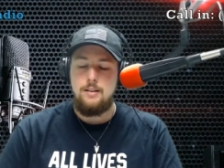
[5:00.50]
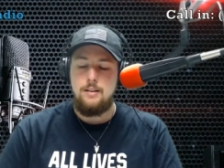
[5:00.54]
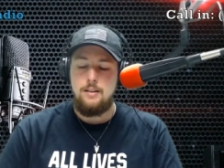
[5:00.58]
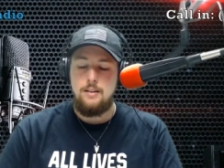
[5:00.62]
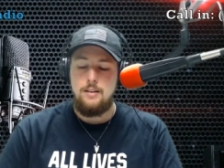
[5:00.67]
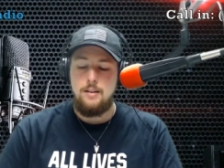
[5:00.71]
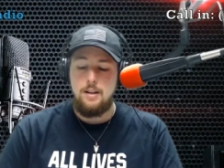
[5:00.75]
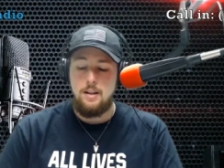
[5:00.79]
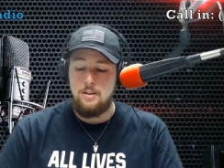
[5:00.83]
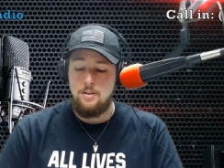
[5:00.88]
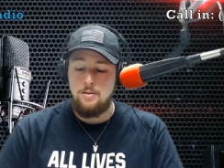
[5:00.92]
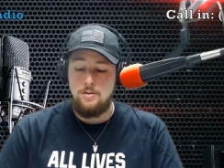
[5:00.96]

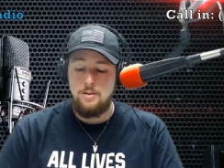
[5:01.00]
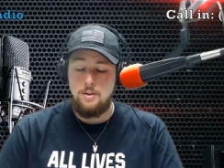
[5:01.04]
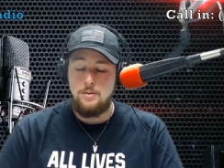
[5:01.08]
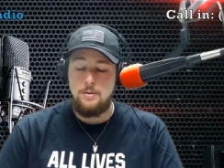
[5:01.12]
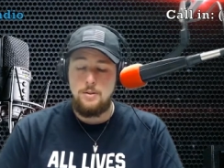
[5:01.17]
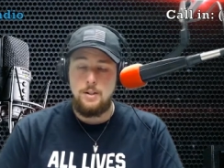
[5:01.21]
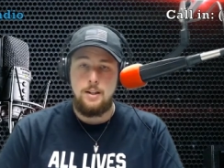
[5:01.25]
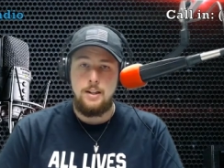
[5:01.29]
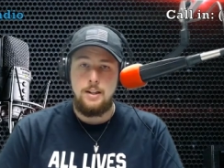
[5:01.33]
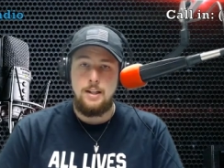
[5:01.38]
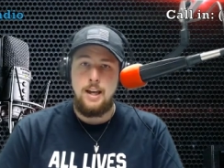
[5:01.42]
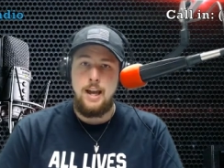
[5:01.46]
And there's no
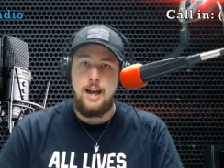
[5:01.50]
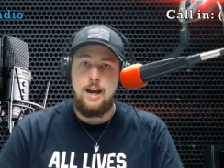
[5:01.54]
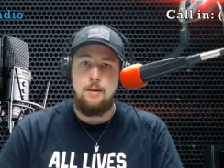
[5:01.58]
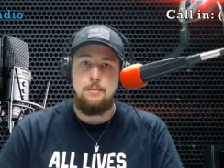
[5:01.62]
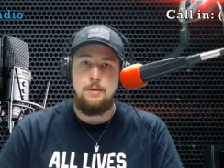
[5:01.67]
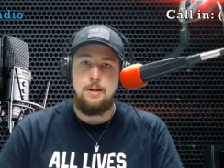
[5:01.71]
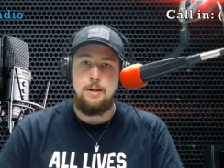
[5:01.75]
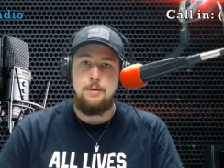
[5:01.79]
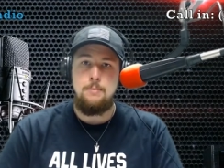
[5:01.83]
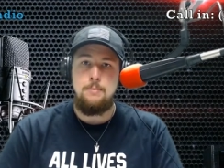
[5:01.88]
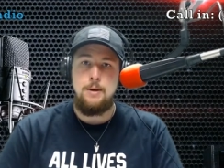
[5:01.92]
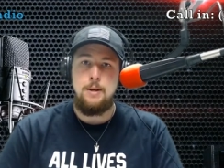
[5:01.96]
telling how
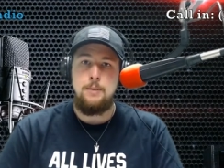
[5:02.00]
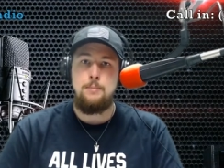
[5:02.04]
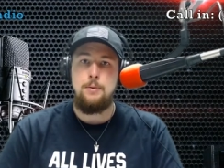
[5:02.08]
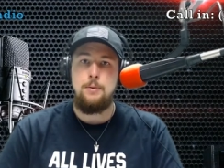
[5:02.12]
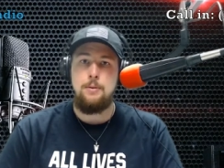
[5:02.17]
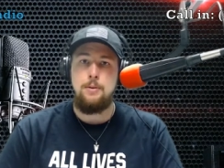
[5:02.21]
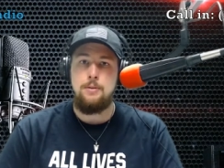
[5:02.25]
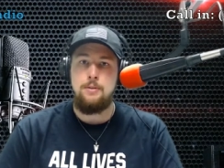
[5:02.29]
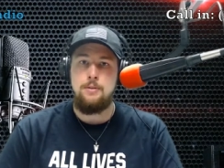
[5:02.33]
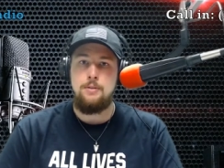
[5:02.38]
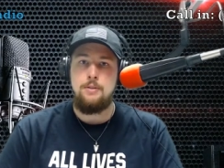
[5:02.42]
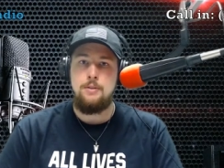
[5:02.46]
many
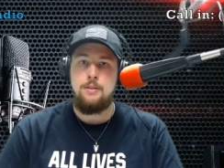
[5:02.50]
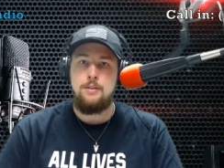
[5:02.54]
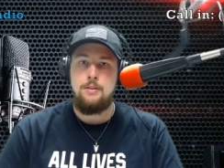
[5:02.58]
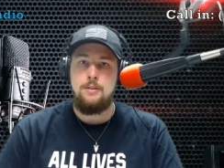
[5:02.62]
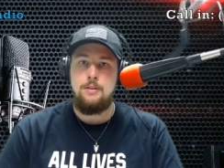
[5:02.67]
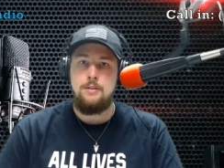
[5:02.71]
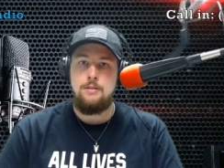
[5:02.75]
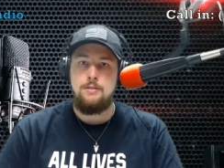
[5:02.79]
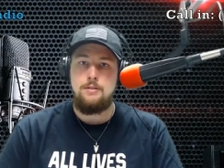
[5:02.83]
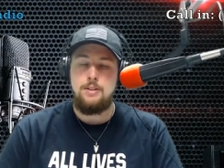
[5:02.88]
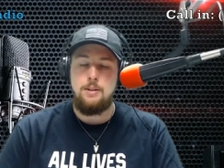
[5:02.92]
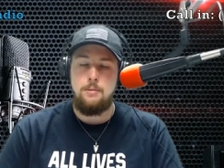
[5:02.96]
people
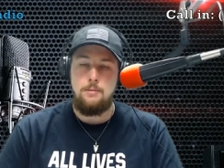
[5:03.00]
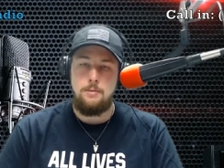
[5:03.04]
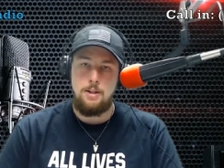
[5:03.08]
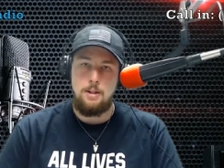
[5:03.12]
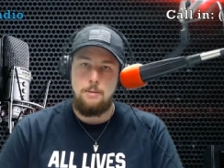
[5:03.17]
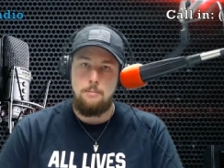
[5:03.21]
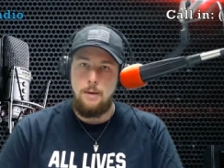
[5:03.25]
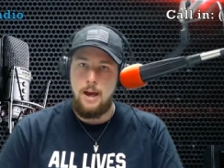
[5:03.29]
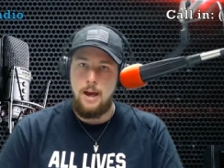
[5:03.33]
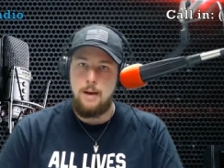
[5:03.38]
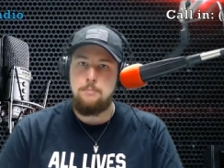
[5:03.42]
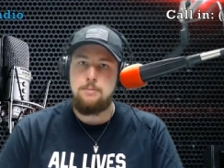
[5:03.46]
Timothy
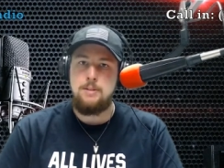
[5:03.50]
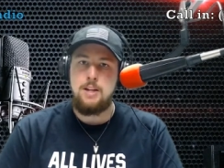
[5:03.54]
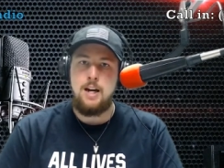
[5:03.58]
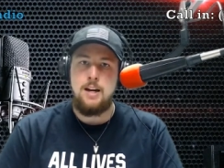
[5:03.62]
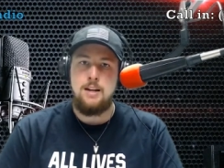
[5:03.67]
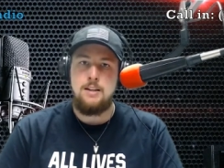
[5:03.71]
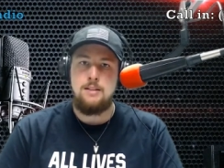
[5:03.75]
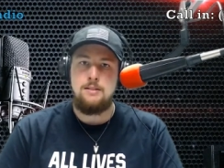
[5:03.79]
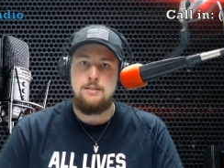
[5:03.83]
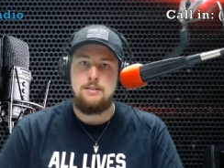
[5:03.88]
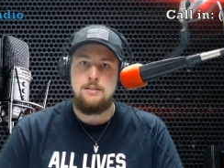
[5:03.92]
baptized.